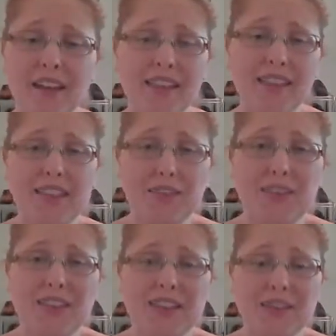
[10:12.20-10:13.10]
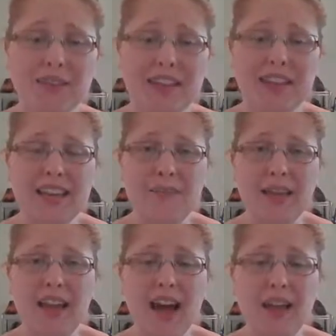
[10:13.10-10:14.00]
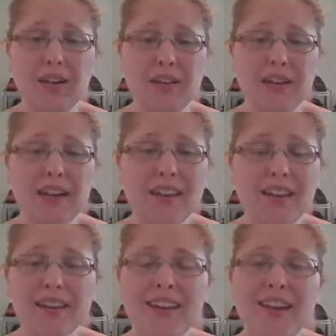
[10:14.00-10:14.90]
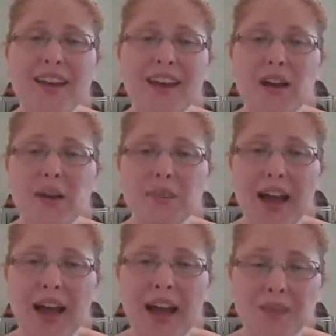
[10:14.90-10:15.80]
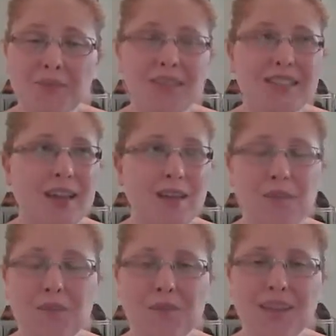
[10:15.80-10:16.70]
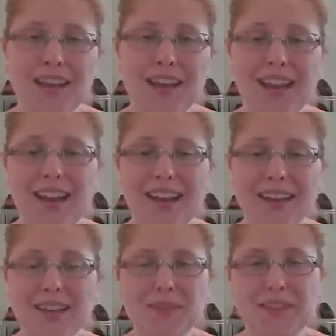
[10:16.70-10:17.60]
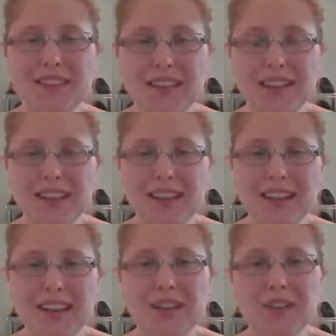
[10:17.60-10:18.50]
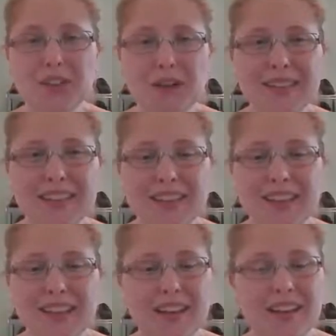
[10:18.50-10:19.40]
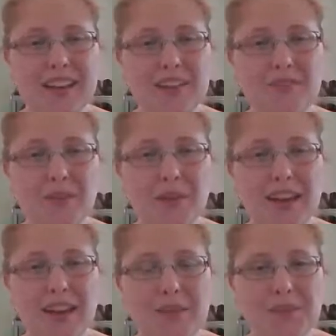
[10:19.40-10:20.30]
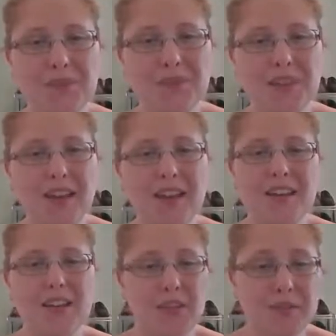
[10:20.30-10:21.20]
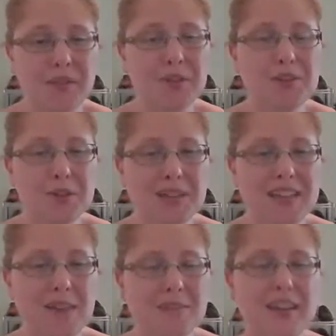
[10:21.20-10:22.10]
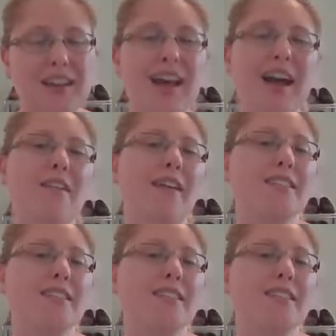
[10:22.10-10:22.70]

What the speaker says: That's one thing to really keep our eye on. And I think perhaps another particularly troubling thing, if we look to what's happening now,